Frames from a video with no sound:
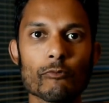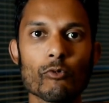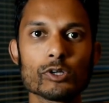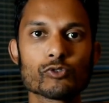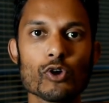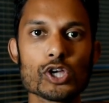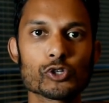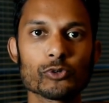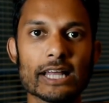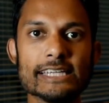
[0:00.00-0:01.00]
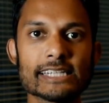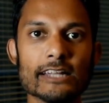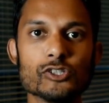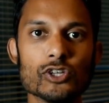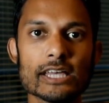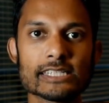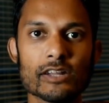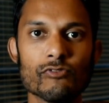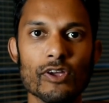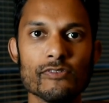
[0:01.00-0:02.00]
was first released in
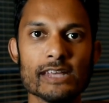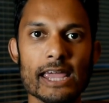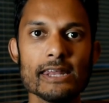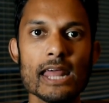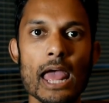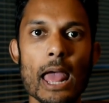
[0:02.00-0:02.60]
2015,